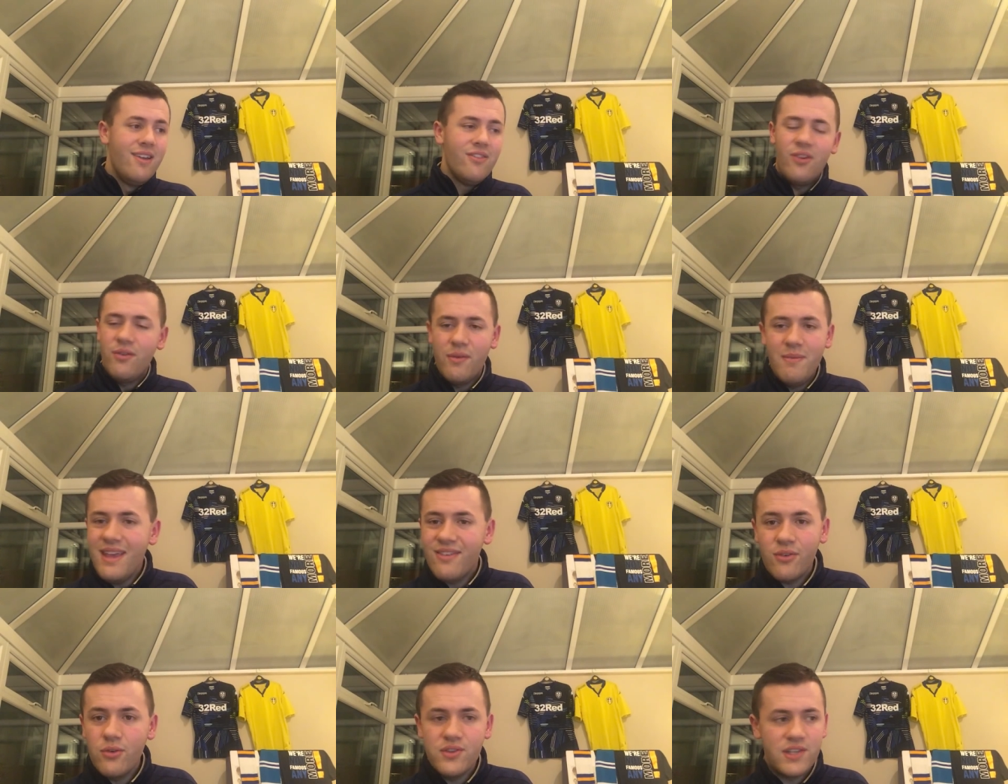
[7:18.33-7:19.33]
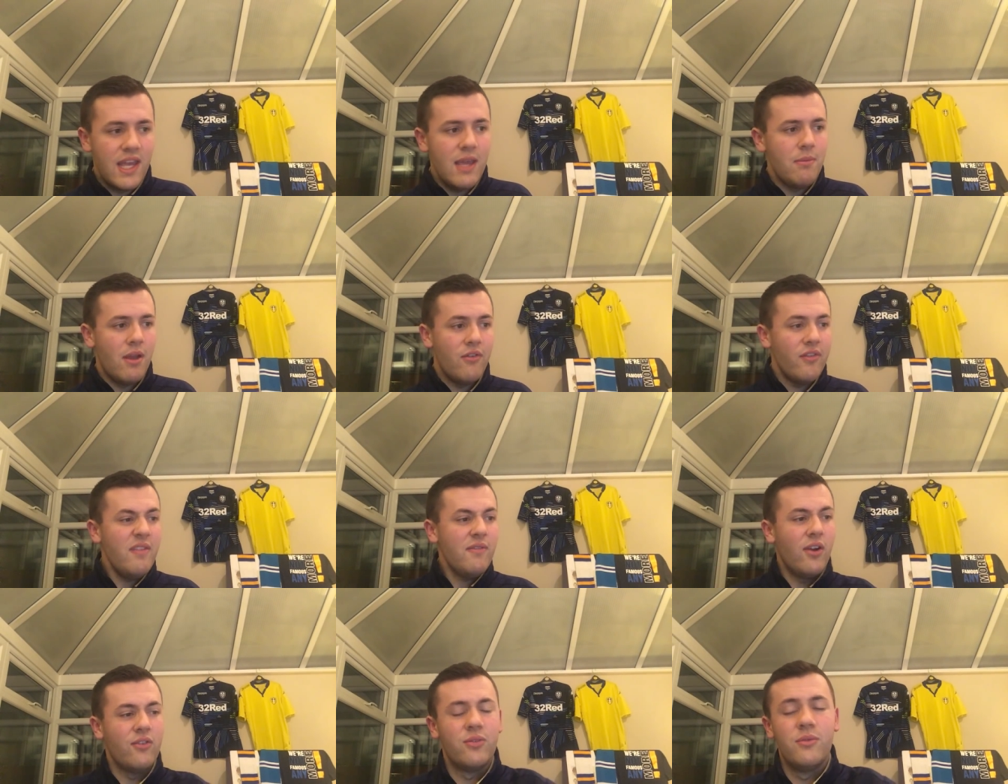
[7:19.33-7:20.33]
So for me, it's a good team. You know, we've even
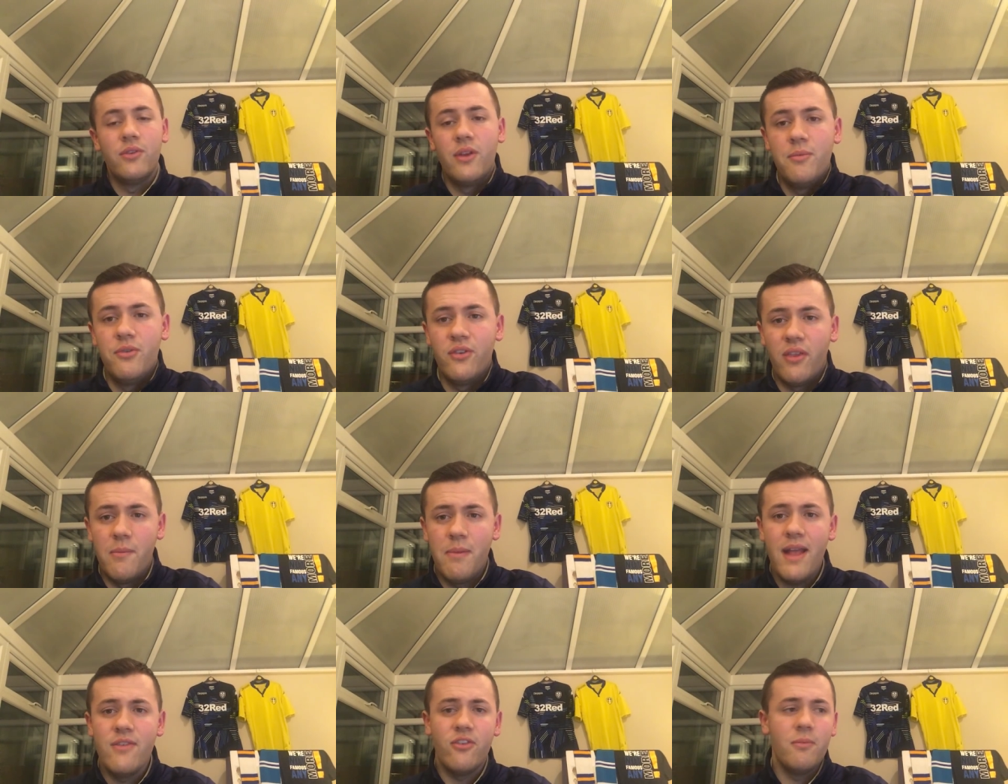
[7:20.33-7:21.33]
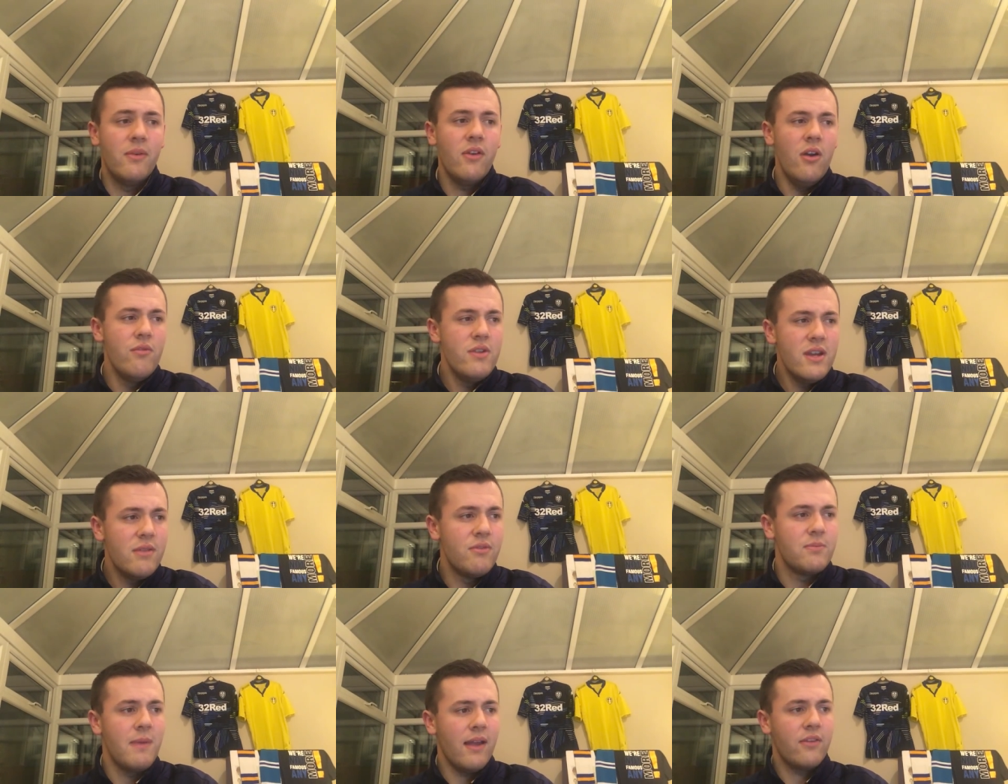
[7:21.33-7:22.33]
got some good options on the bench, and we've got to really
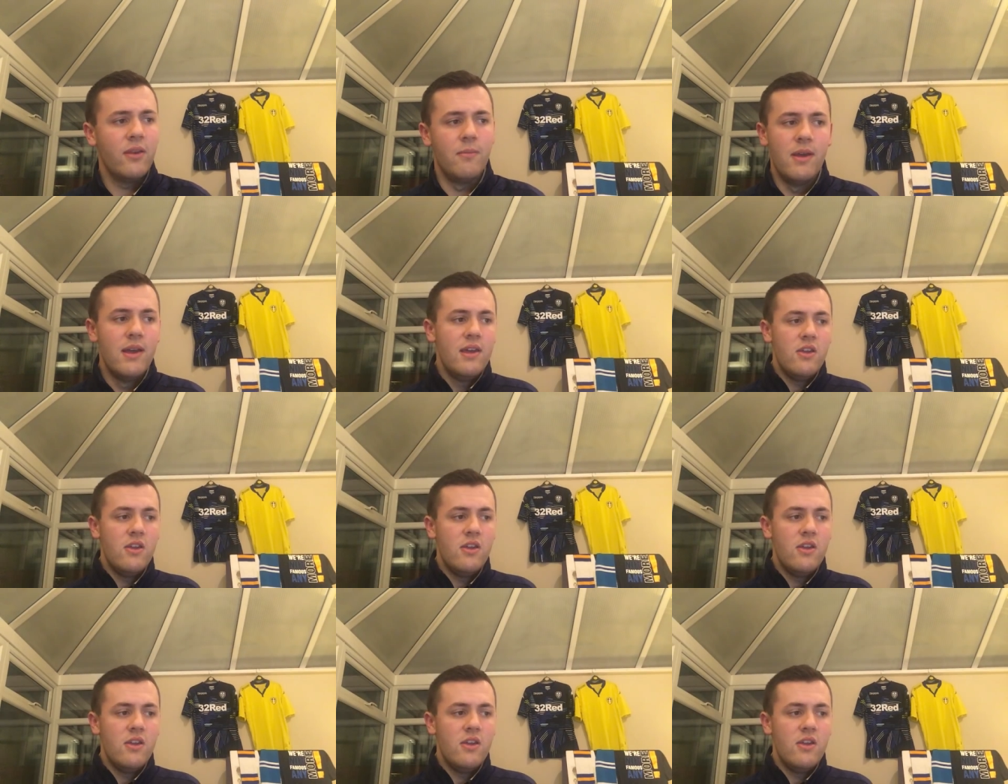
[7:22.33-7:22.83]
respect them.